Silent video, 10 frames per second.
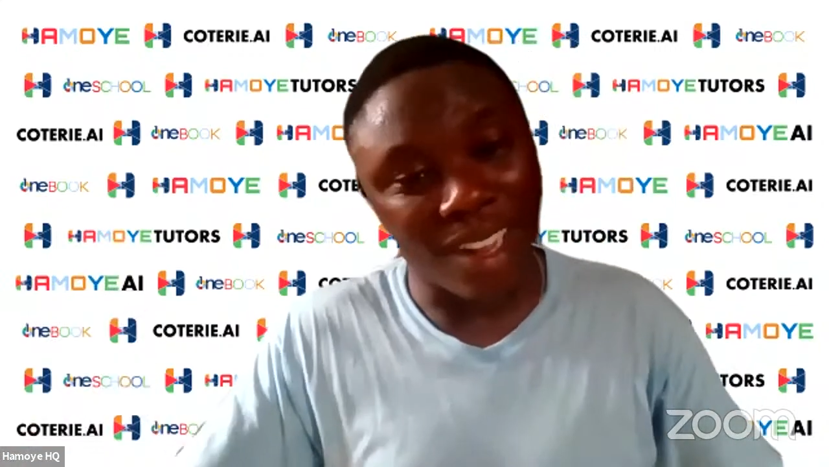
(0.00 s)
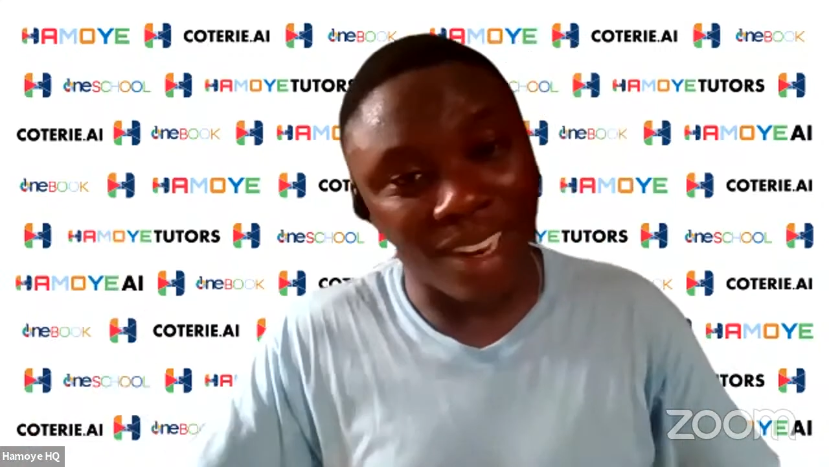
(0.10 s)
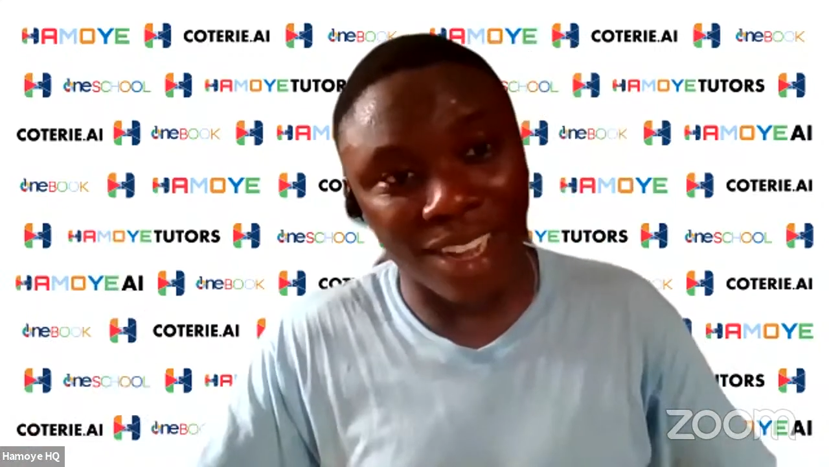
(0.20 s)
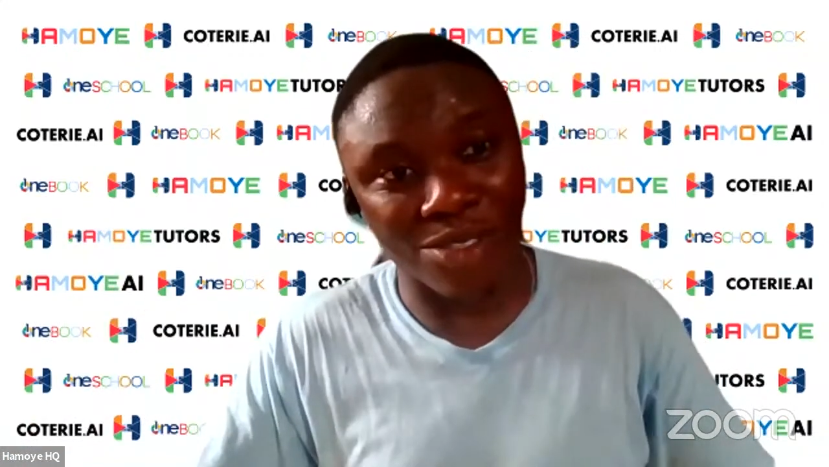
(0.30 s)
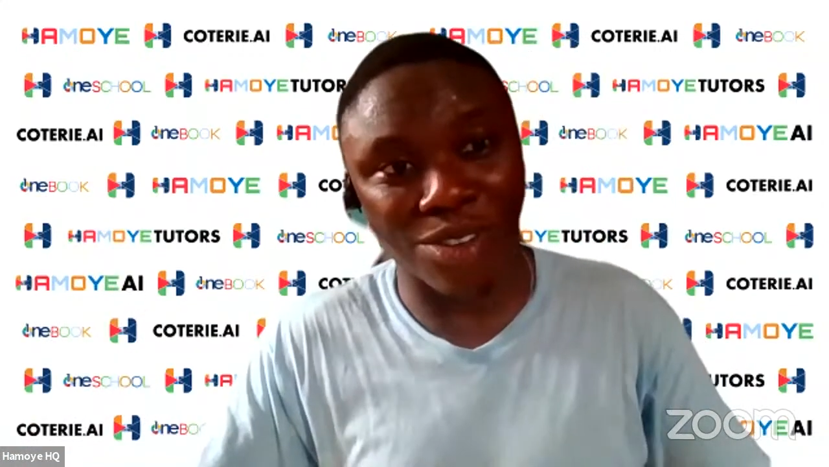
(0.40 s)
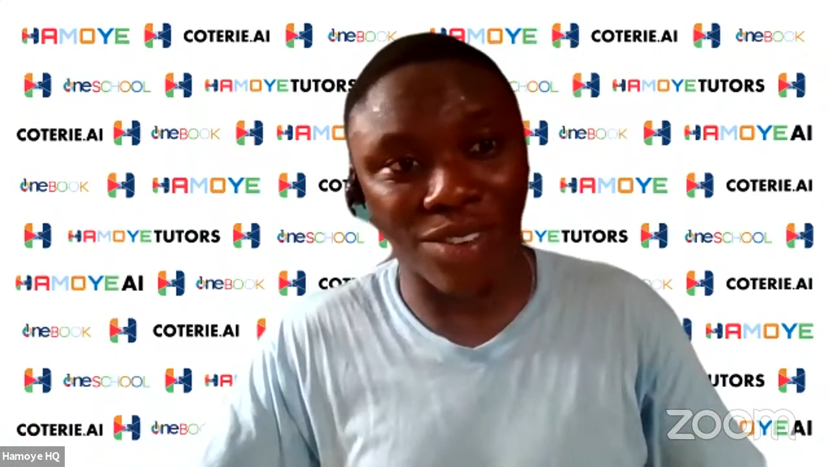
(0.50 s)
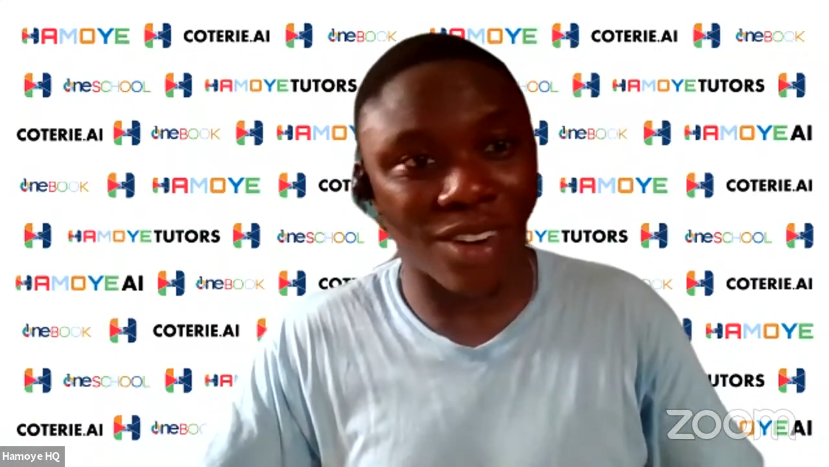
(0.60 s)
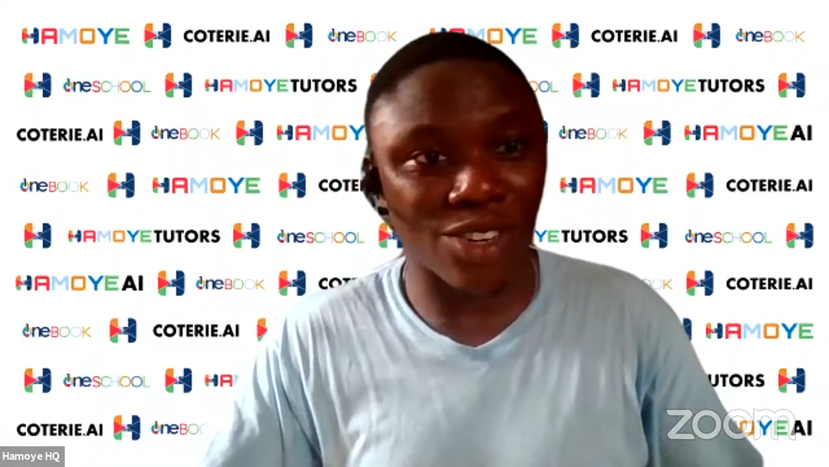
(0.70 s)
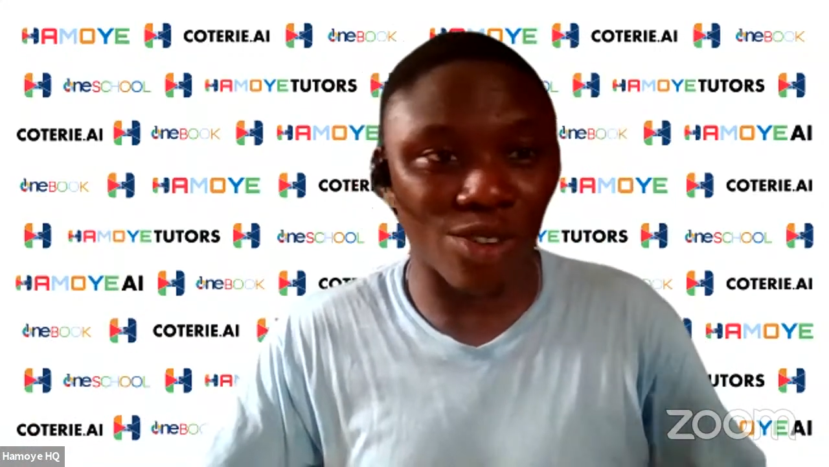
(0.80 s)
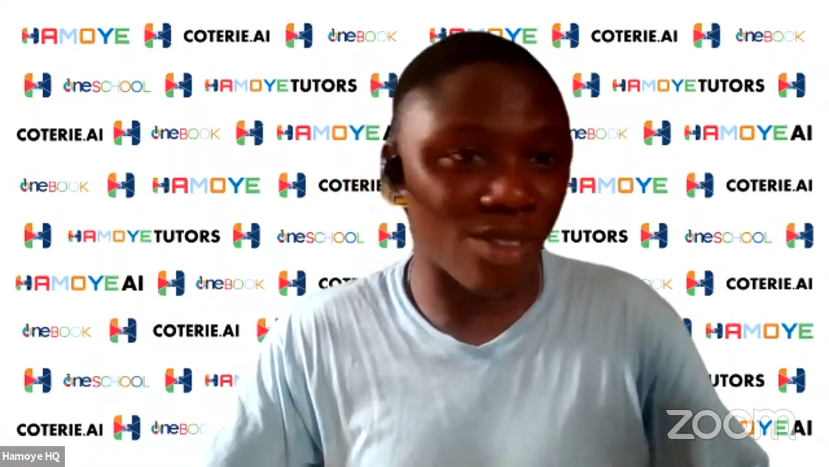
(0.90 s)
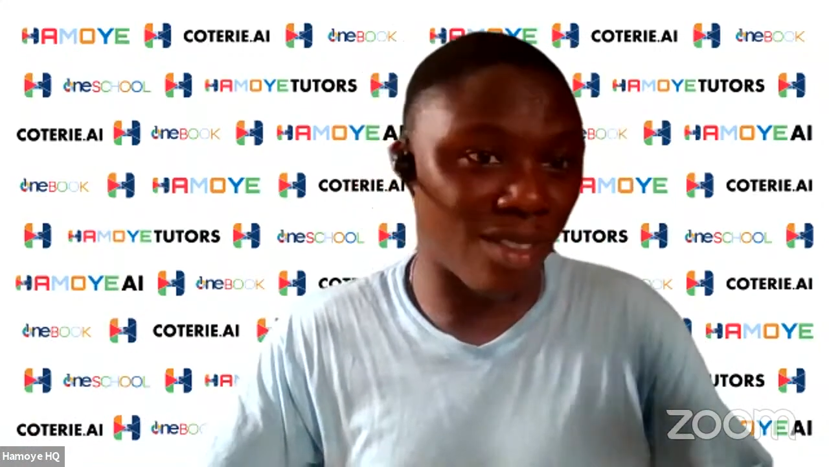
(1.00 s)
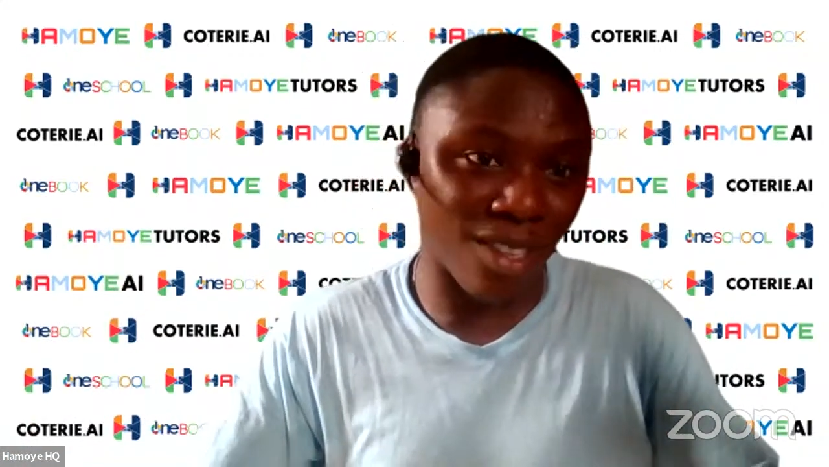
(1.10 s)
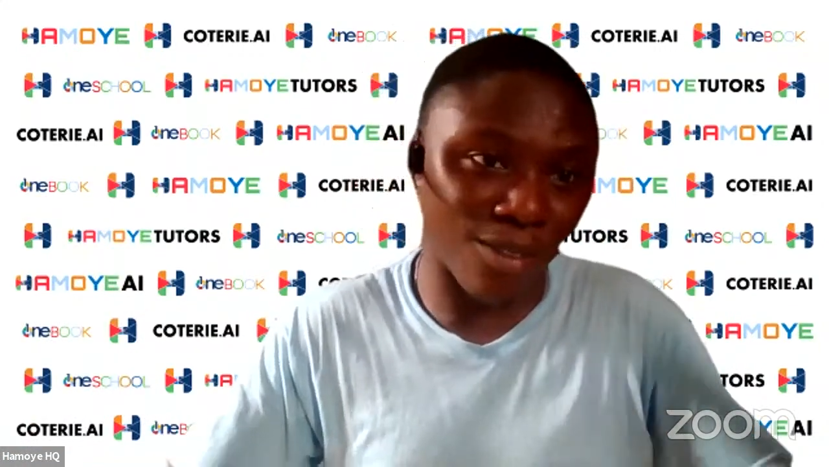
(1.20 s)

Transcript: lasso regression,